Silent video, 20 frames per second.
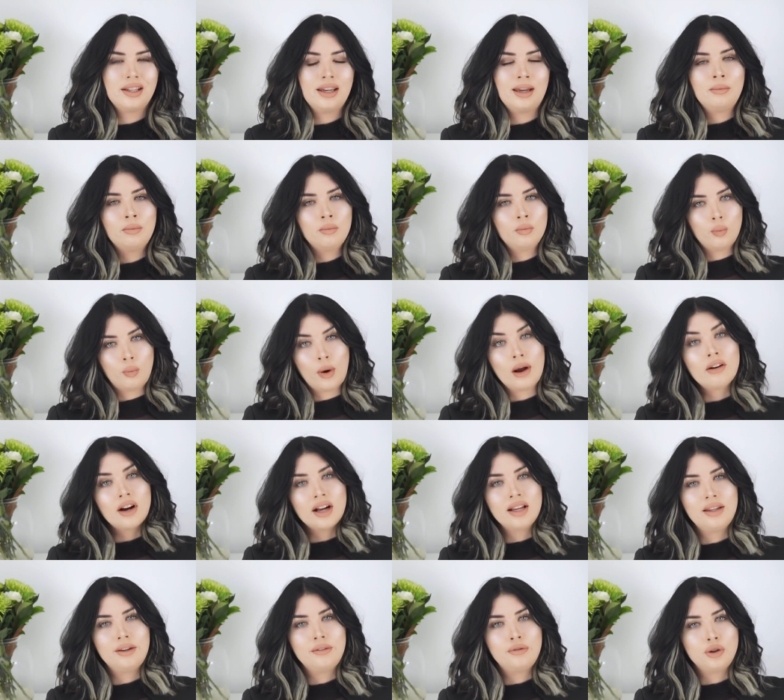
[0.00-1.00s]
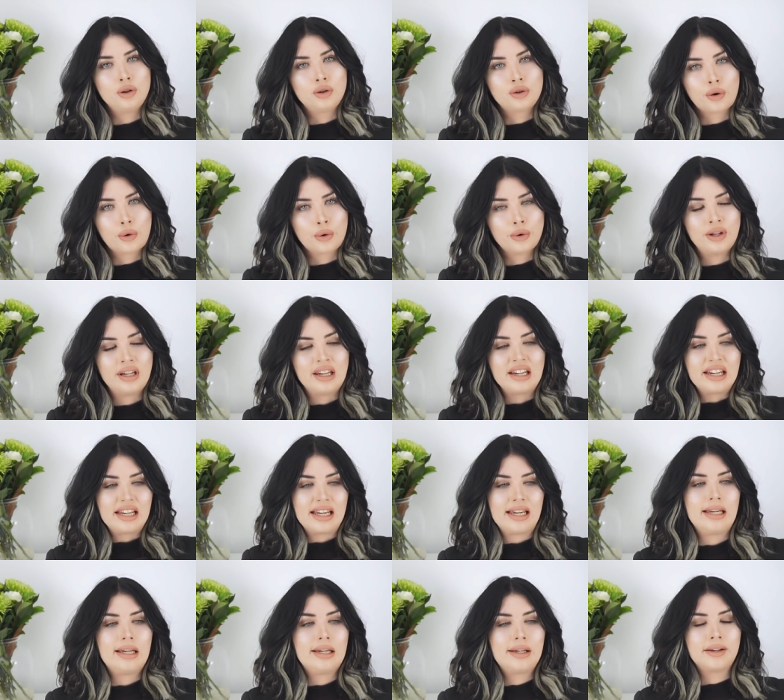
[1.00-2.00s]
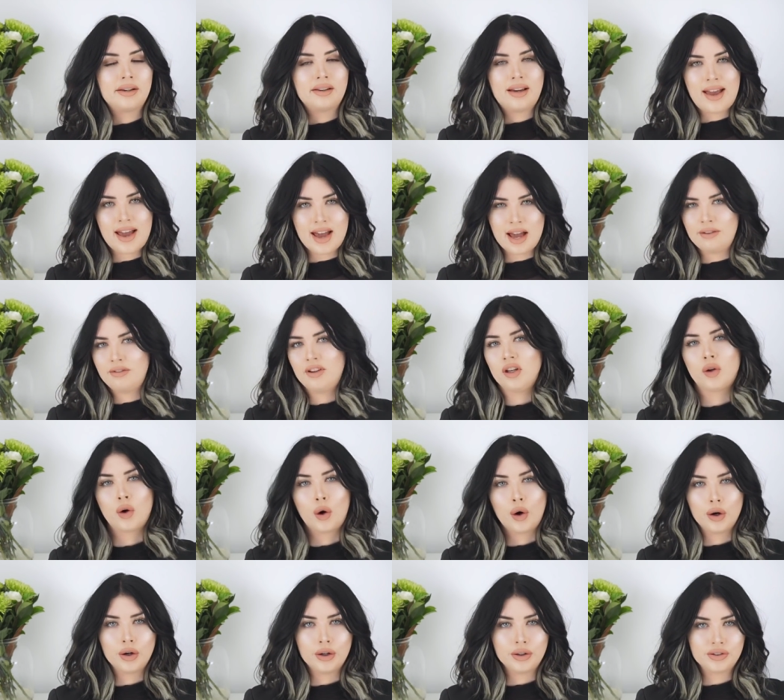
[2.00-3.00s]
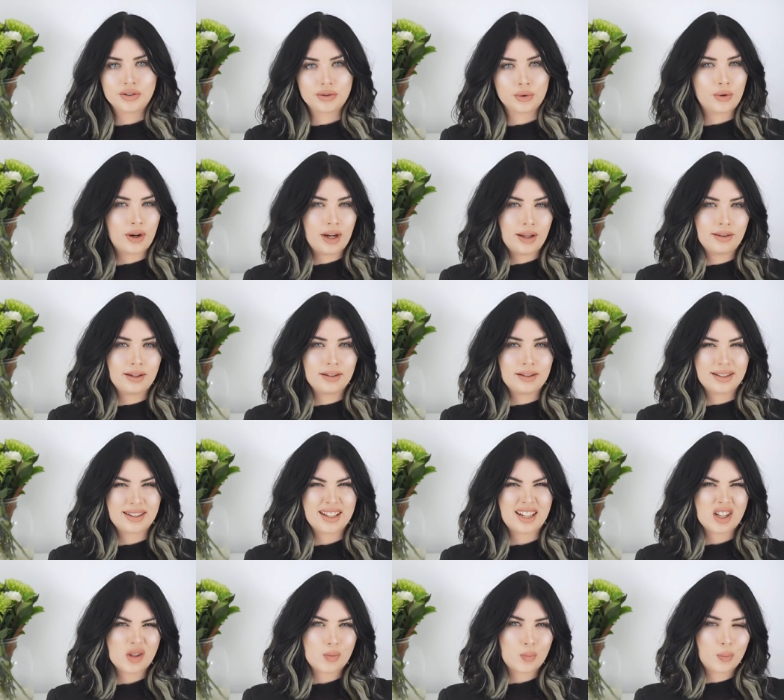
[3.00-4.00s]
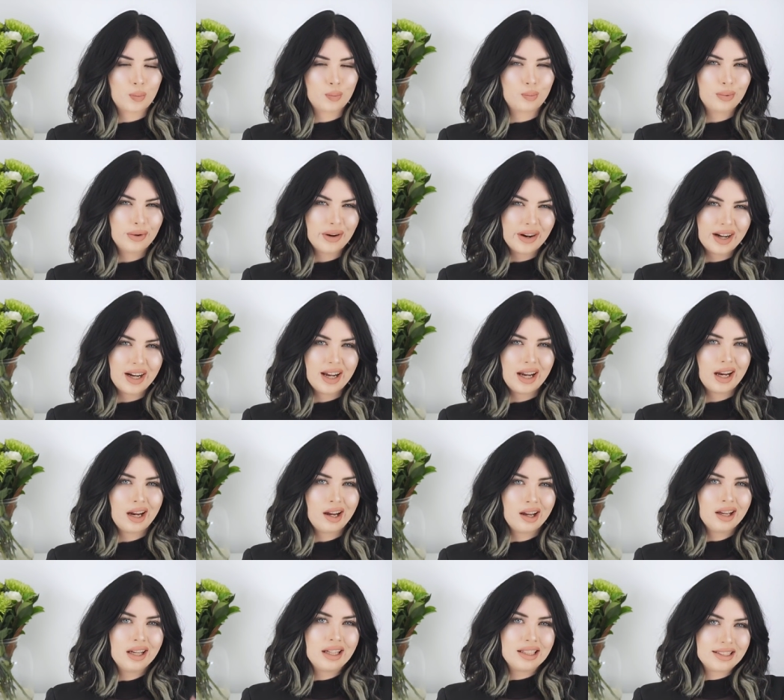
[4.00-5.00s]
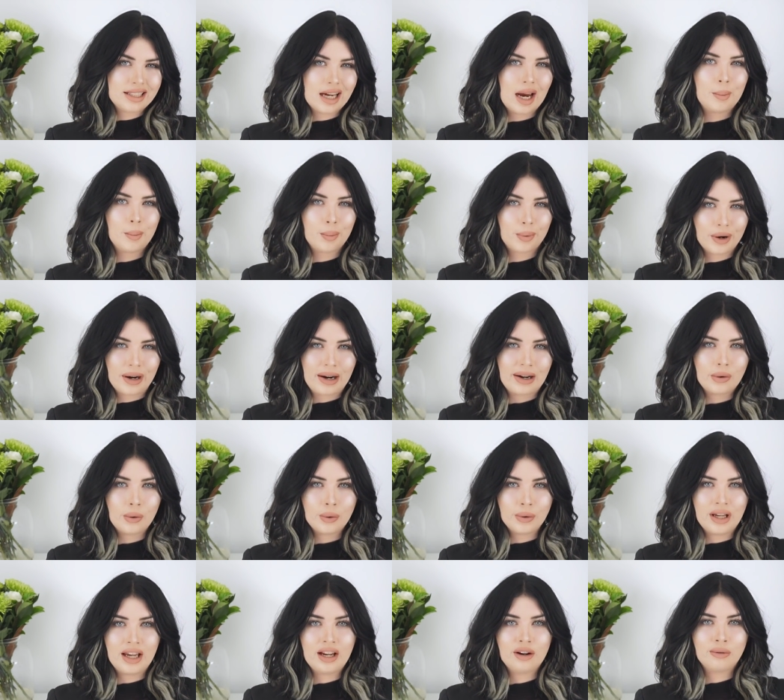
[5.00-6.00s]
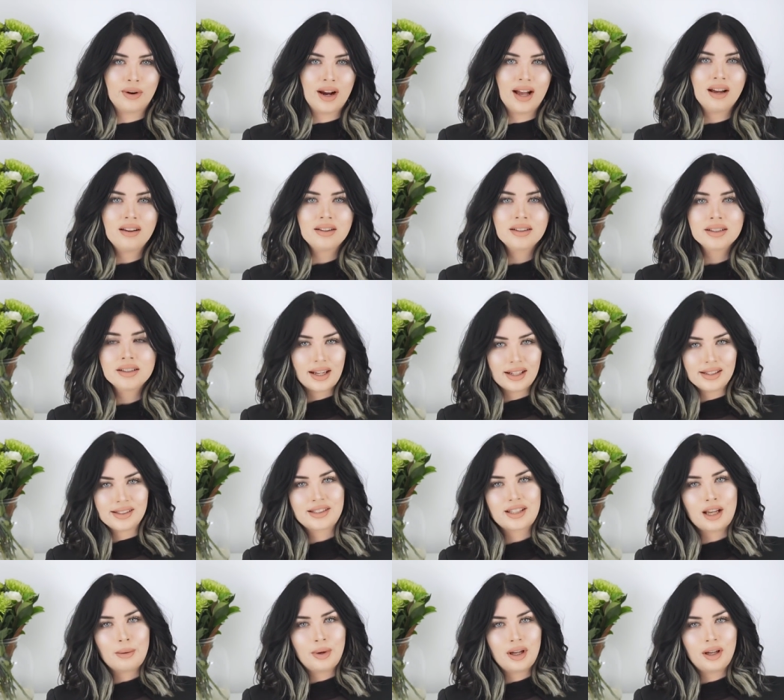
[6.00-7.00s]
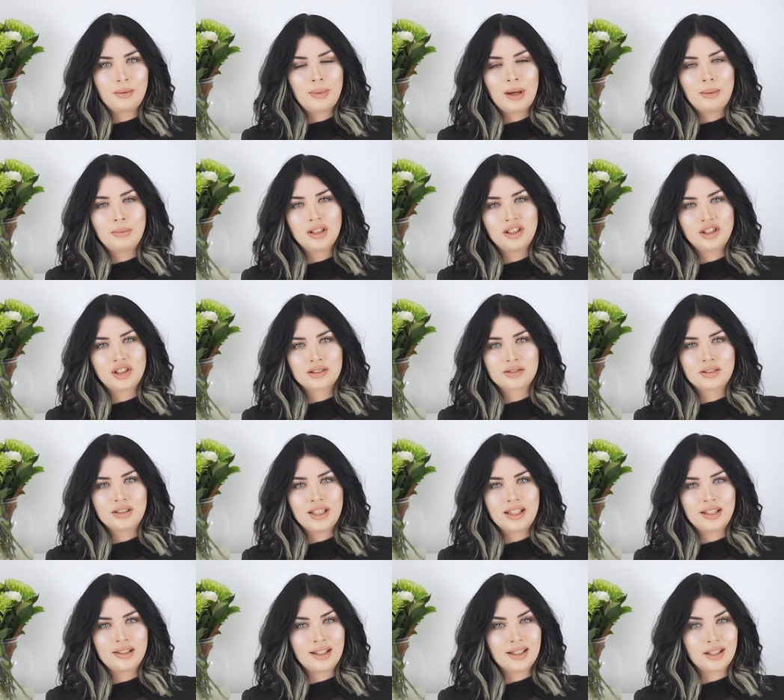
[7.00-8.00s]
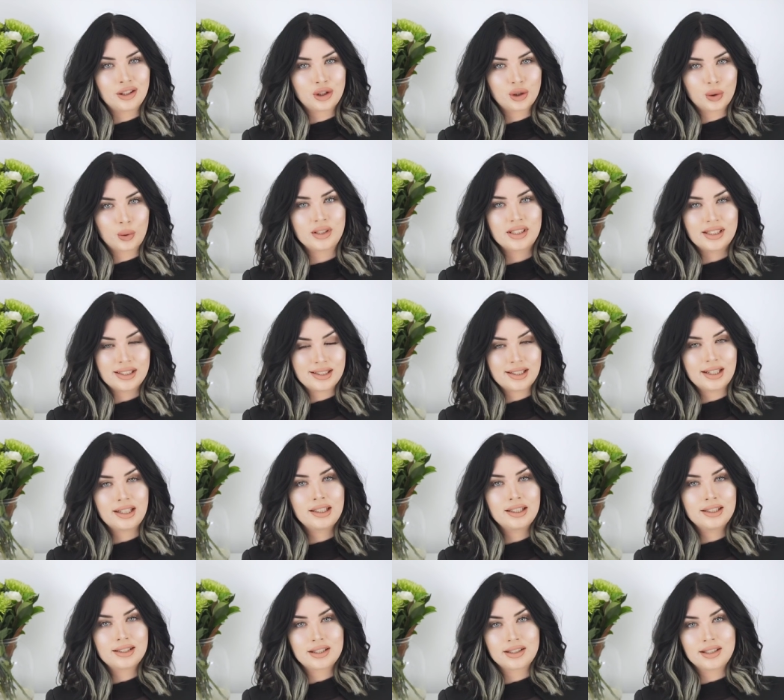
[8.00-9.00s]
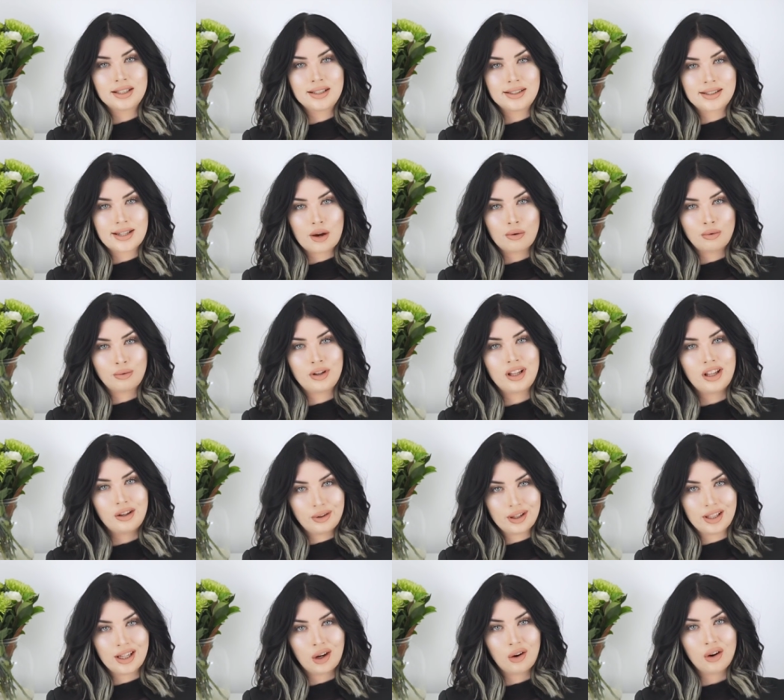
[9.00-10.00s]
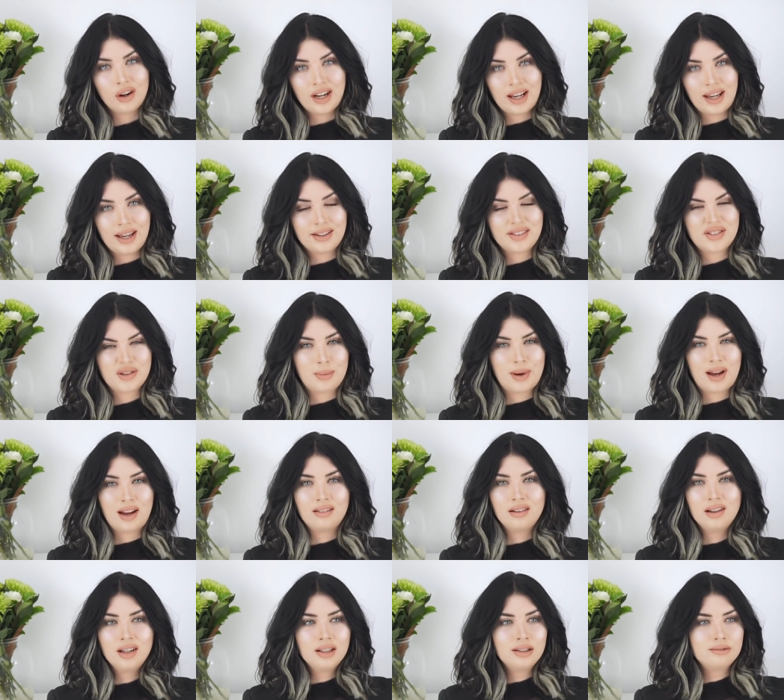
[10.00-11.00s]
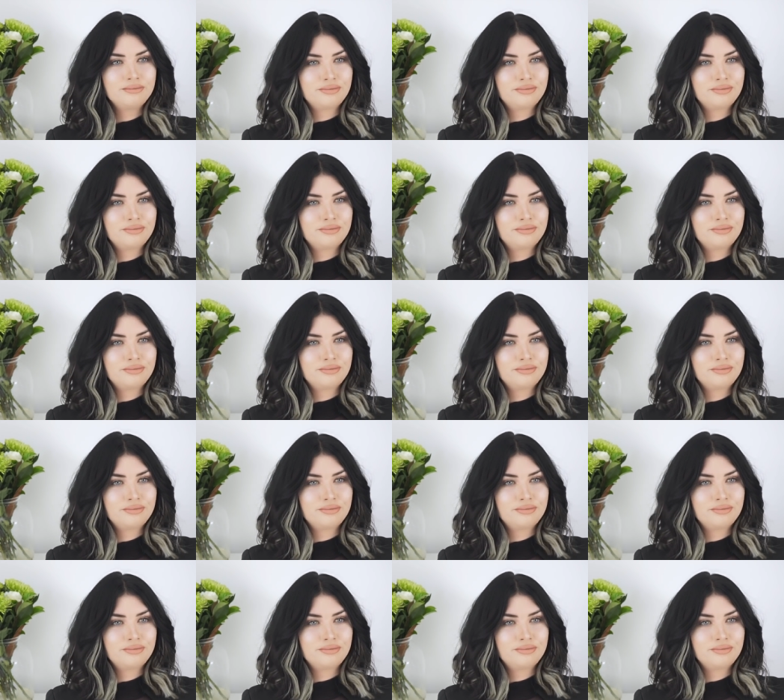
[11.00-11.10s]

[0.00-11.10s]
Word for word: in where I live, you don't need heavy coats or anything like that. It's pretty temperate all year round. Like in summer, people are generally in like shorts and singlets because it does get really, really hot here. So about